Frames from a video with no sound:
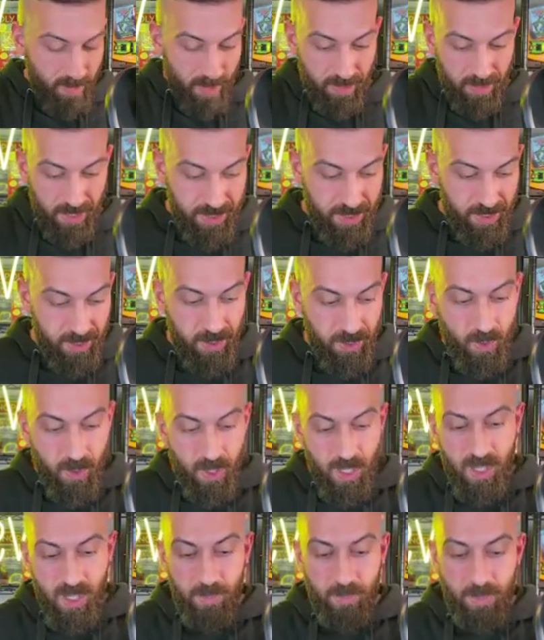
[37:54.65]
these two
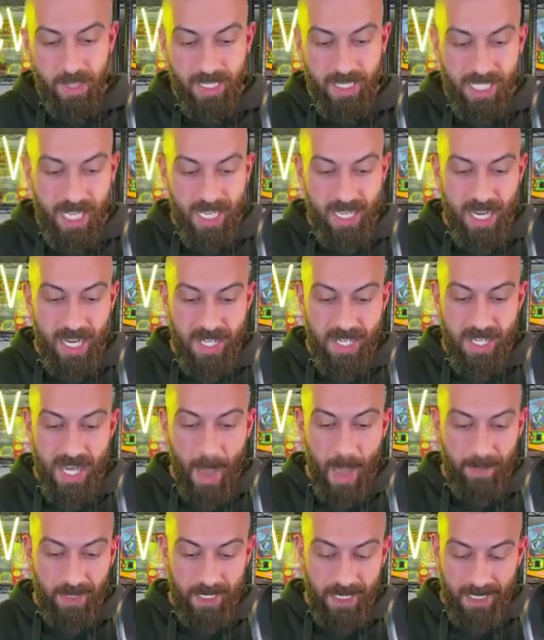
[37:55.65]
PSA 9
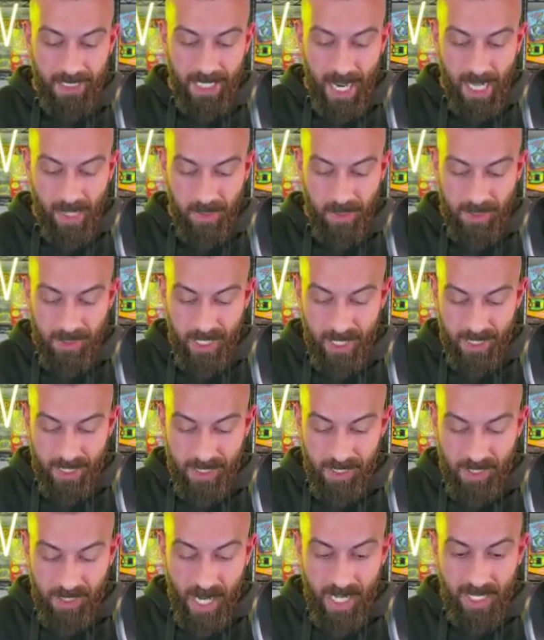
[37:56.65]
Japanese Hollows,
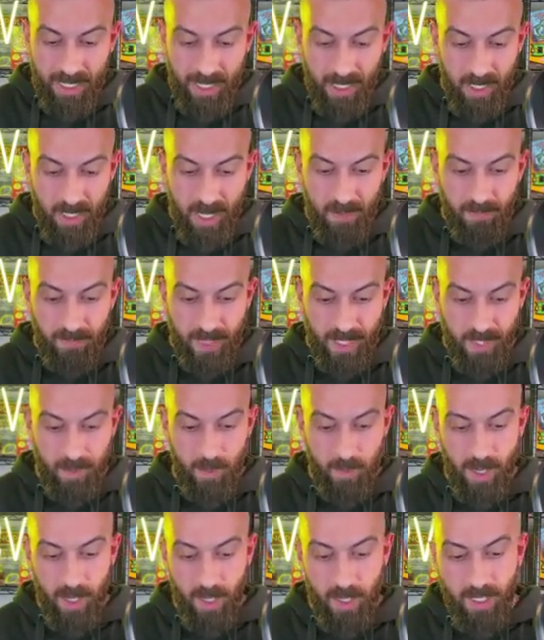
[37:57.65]
Scyther and
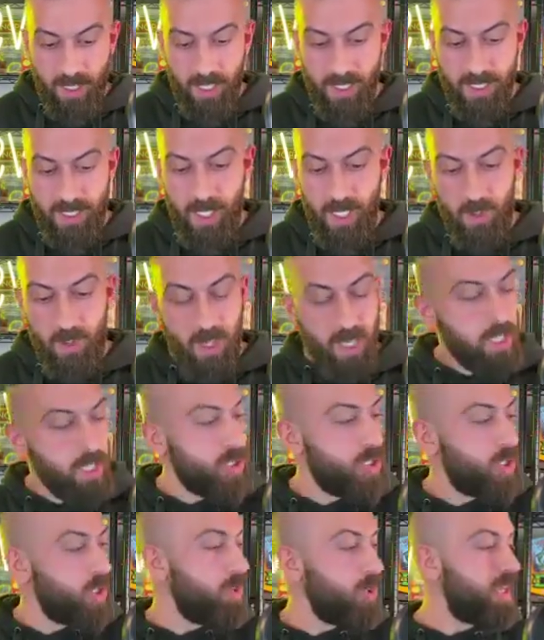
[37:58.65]
Victreebel. So
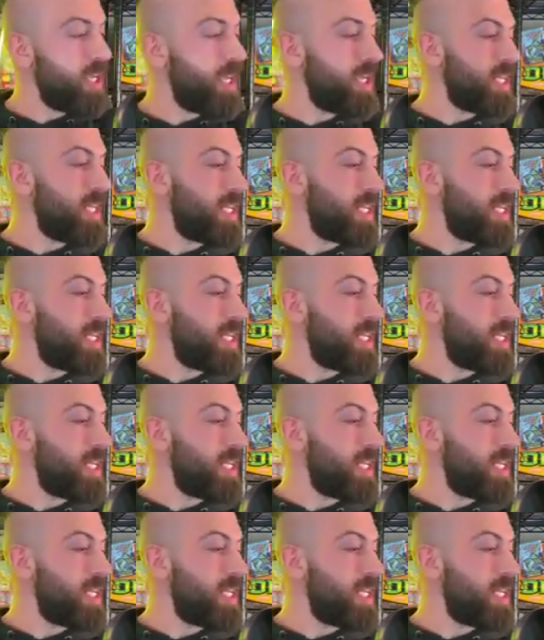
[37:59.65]
shoot me an